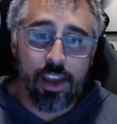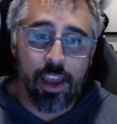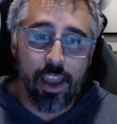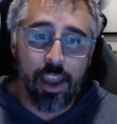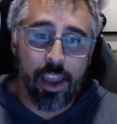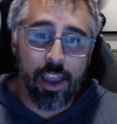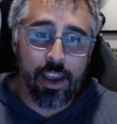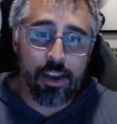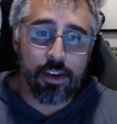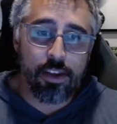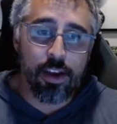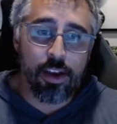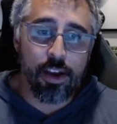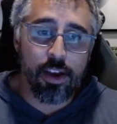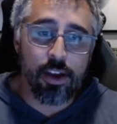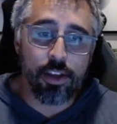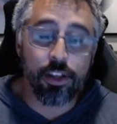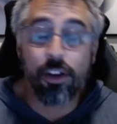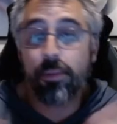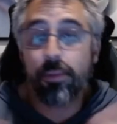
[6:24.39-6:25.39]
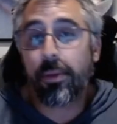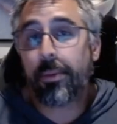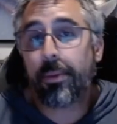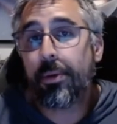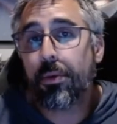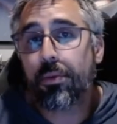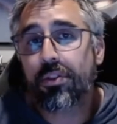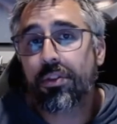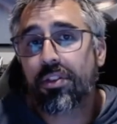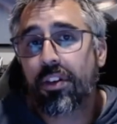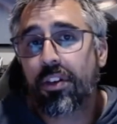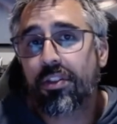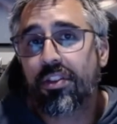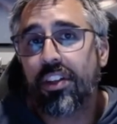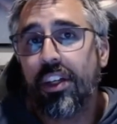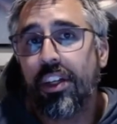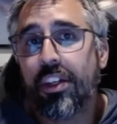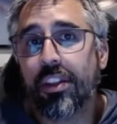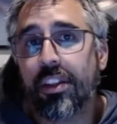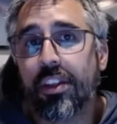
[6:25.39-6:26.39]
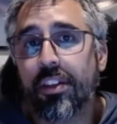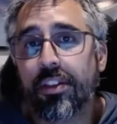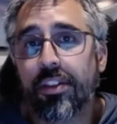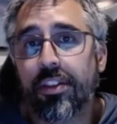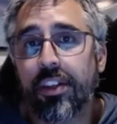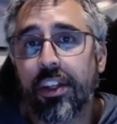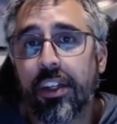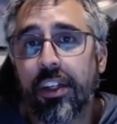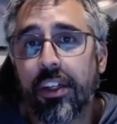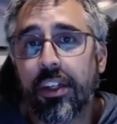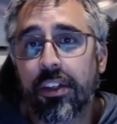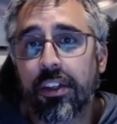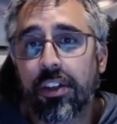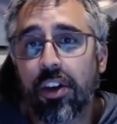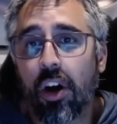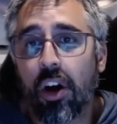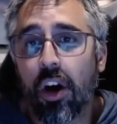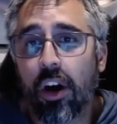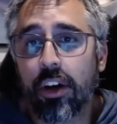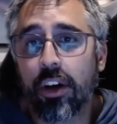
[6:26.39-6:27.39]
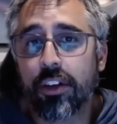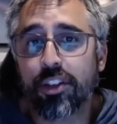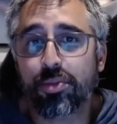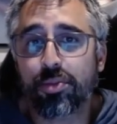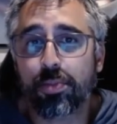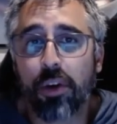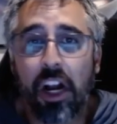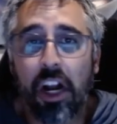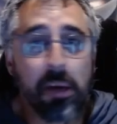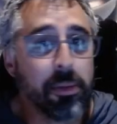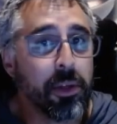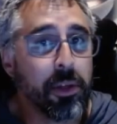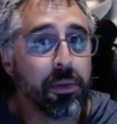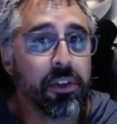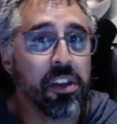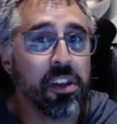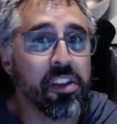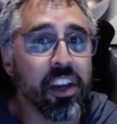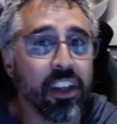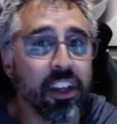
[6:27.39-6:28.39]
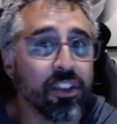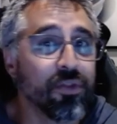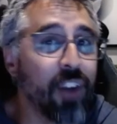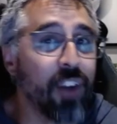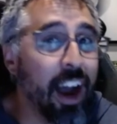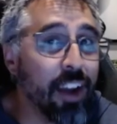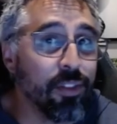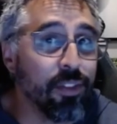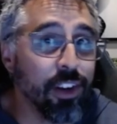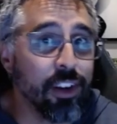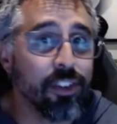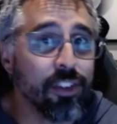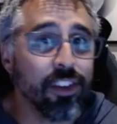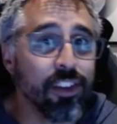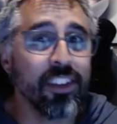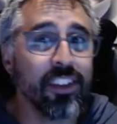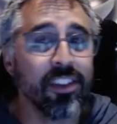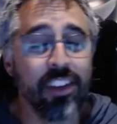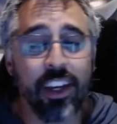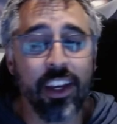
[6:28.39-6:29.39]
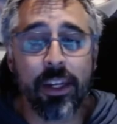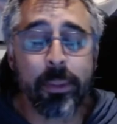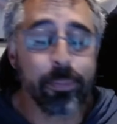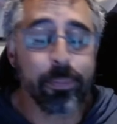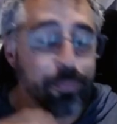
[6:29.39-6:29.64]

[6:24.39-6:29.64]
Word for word: And, uh, you know, maybe we'll start seeing this in cars probably within the next five years, I'd say.